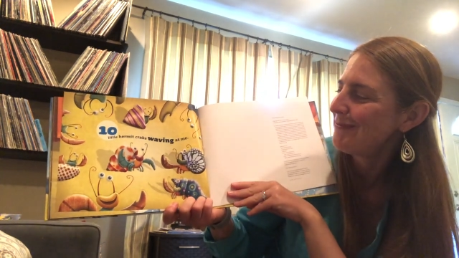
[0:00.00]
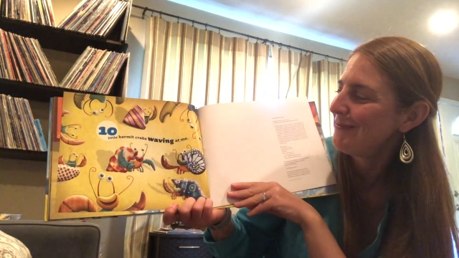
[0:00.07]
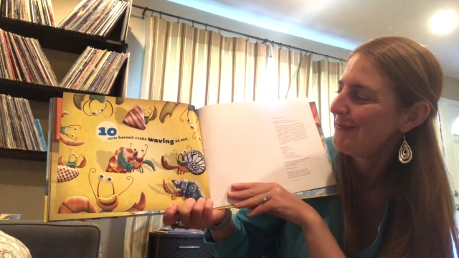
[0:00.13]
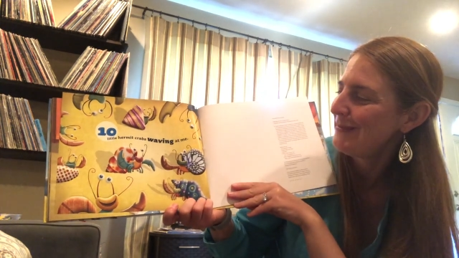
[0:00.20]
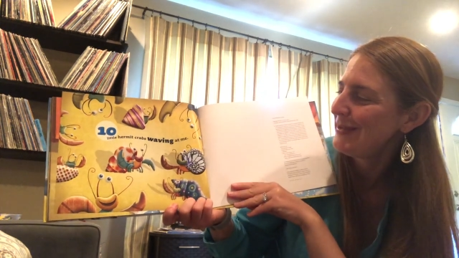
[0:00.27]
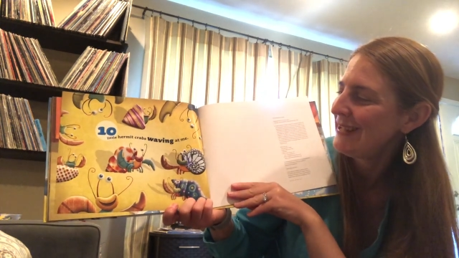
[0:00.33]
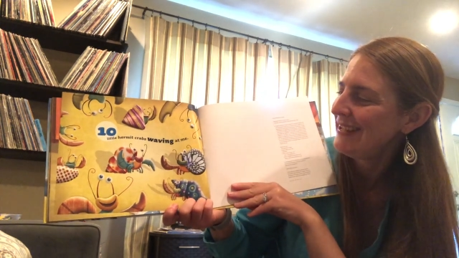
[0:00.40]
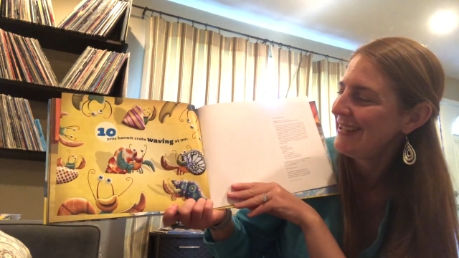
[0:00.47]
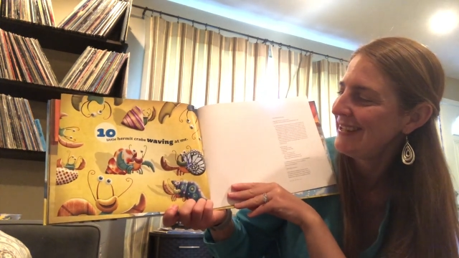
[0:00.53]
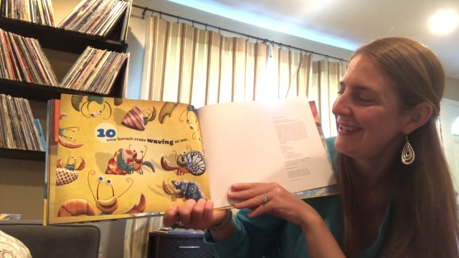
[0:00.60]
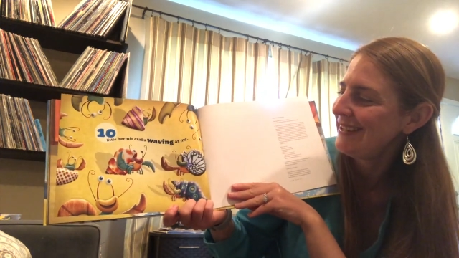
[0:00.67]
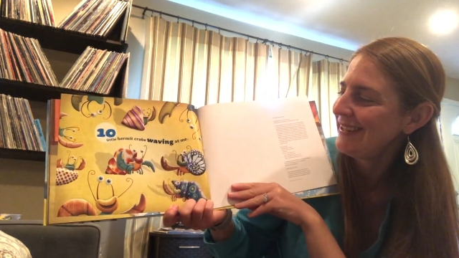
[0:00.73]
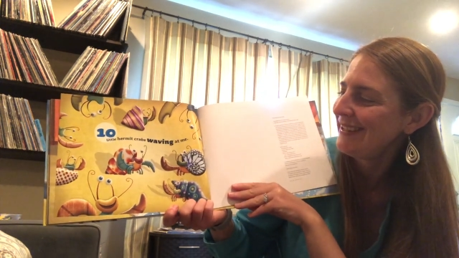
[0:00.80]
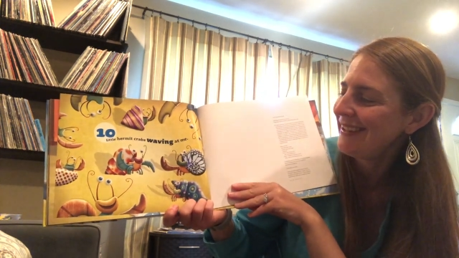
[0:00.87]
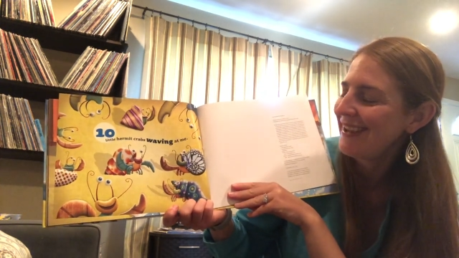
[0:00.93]

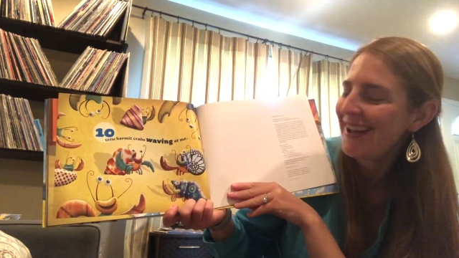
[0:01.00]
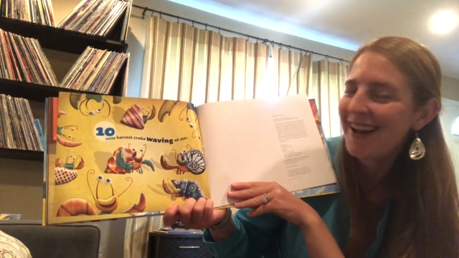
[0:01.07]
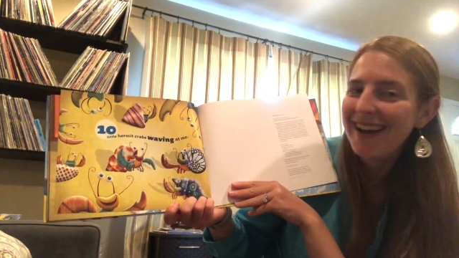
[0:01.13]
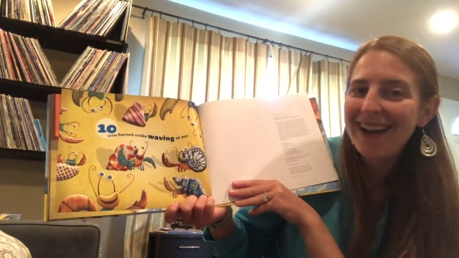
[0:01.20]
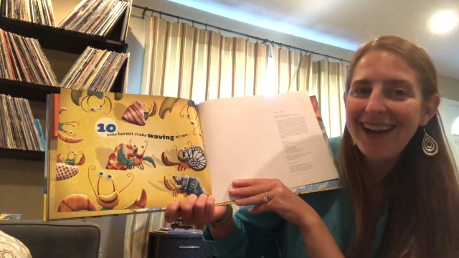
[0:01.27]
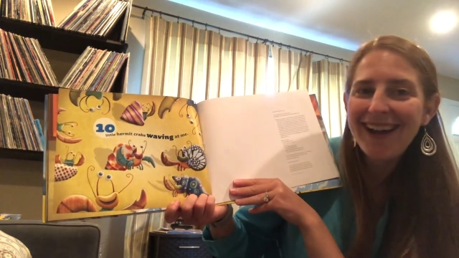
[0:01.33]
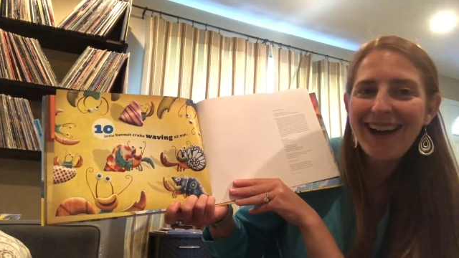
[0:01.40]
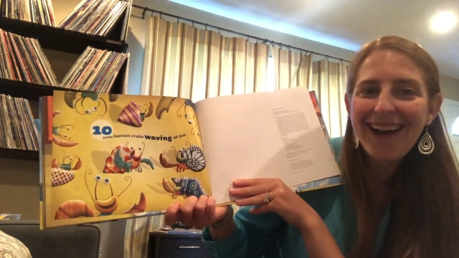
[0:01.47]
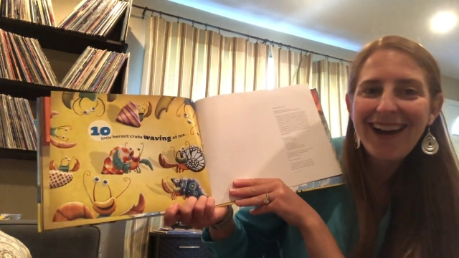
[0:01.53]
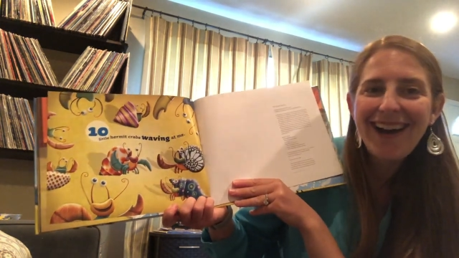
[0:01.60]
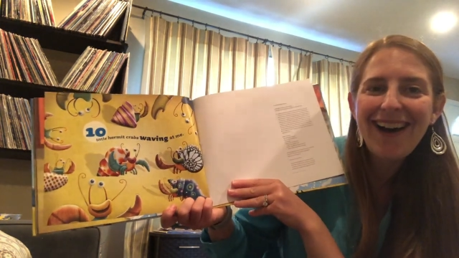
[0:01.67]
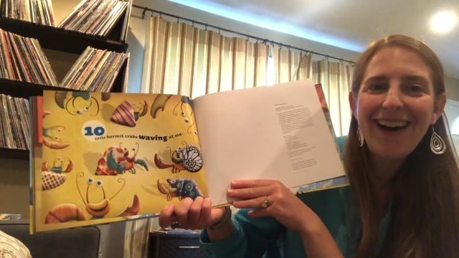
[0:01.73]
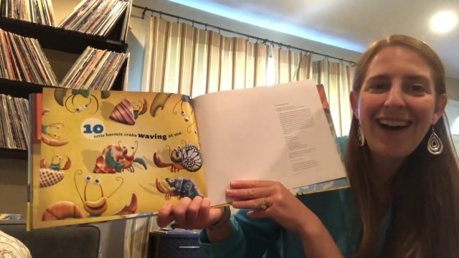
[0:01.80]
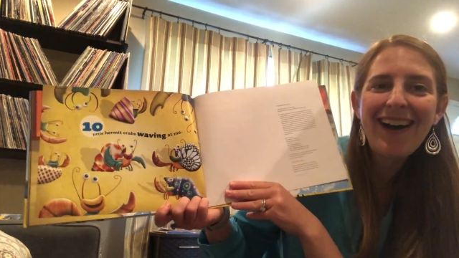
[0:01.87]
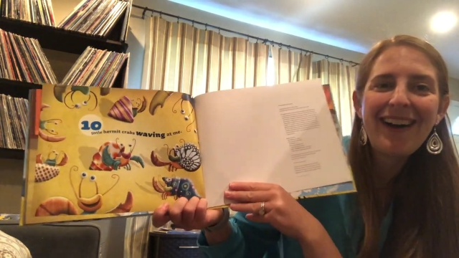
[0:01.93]
me.
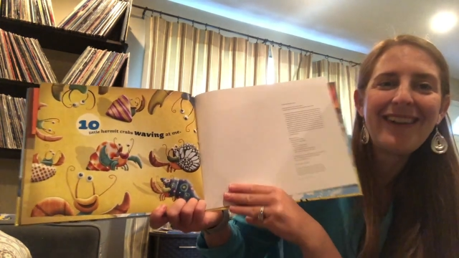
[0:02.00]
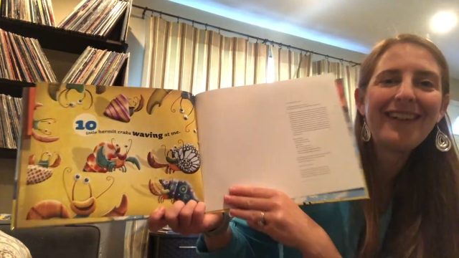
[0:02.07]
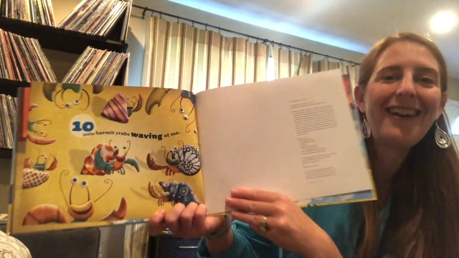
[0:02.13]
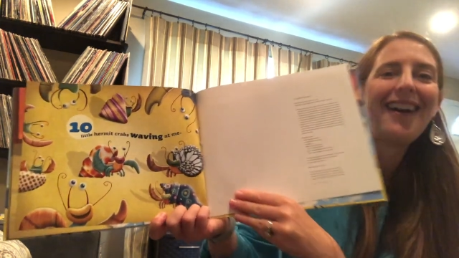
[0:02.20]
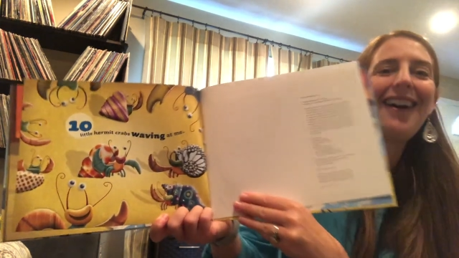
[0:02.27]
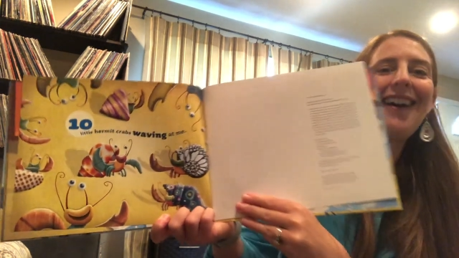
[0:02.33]
Oh,